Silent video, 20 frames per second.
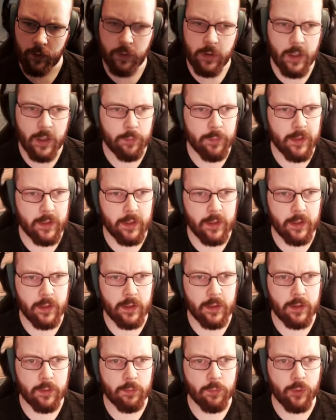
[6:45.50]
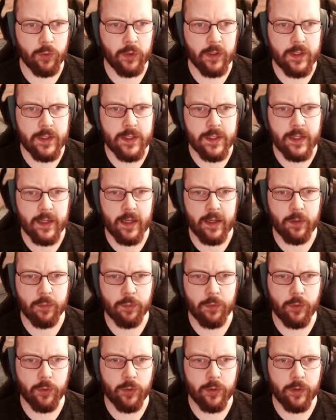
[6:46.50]
Could there be more at
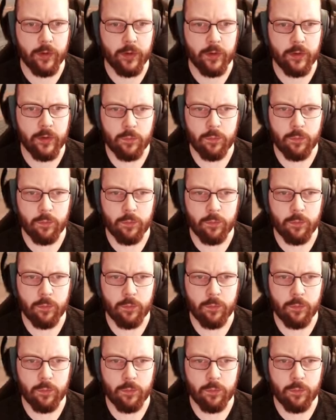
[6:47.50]
Scatterbone?